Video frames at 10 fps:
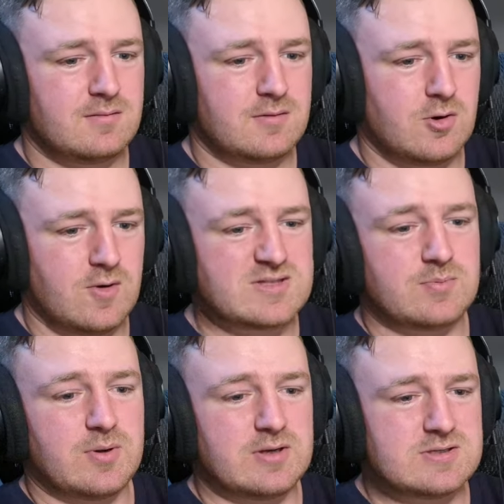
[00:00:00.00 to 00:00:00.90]
Oh, that's
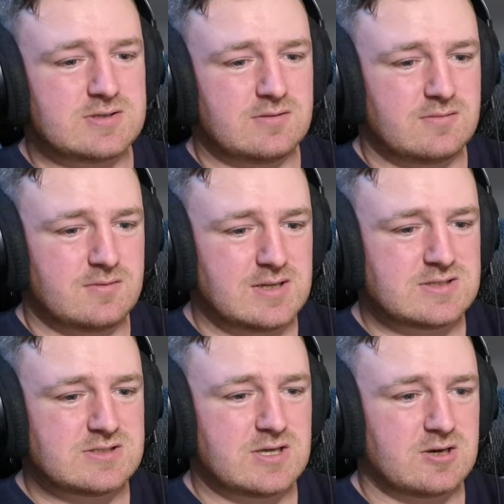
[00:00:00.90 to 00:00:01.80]
a punch.
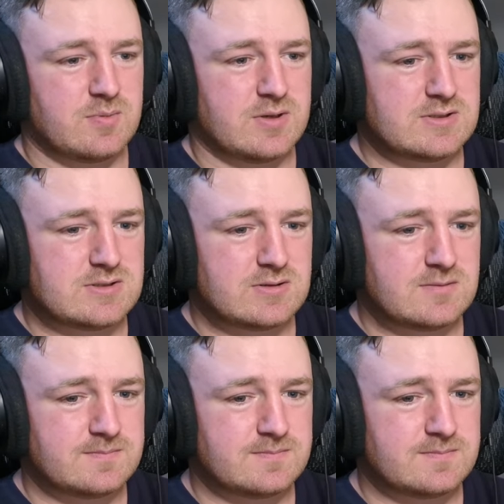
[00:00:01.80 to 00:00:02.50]
That's a sucker punch.